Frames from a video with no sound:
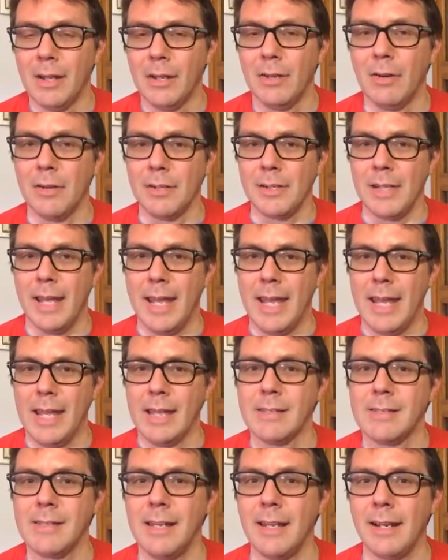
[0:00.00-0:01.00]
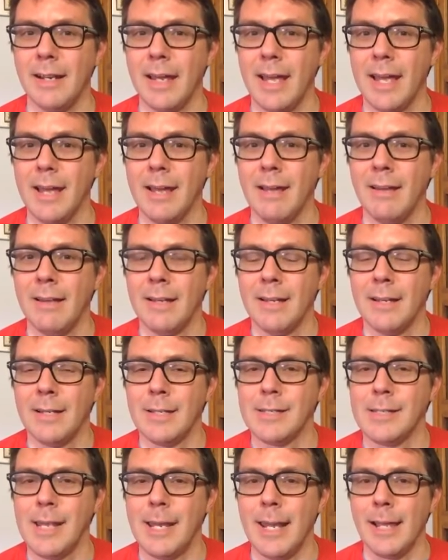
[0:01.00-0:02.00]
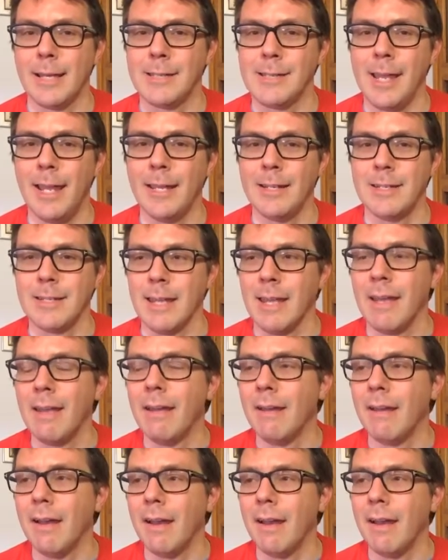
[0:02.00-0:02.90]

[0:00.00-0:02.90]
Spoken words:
got a Sinclair ZX80,